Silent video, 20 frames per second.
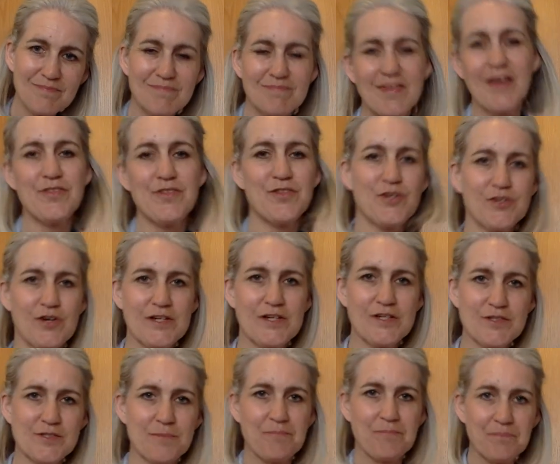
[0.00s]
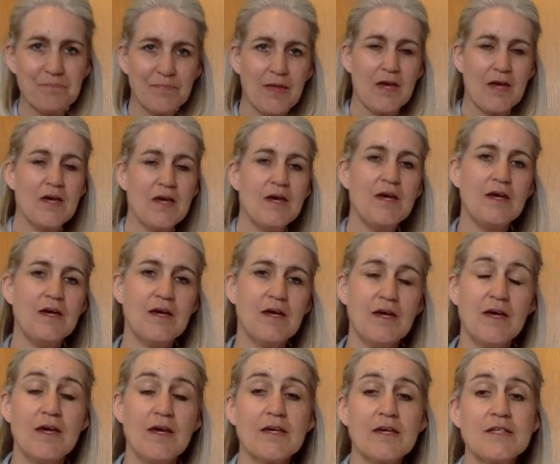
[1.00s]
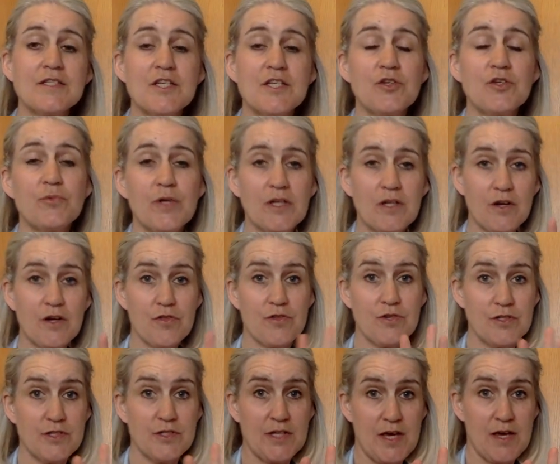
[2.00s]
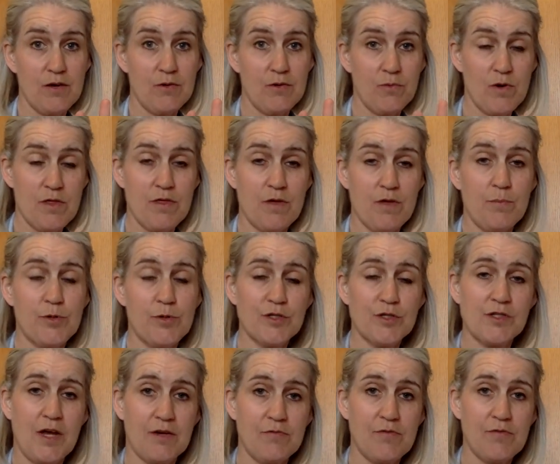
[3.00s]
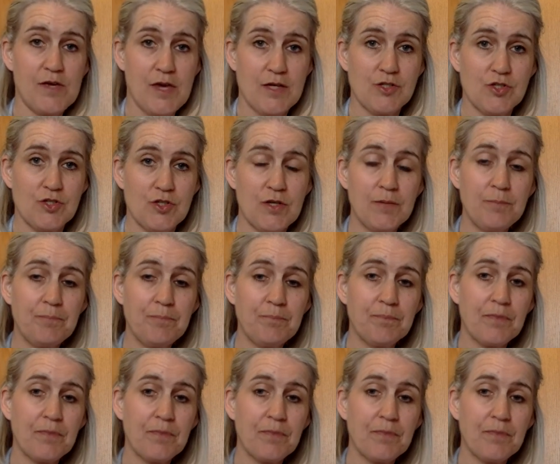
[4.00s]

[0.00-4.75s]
Hi, third graders. Continuing our third day with personification.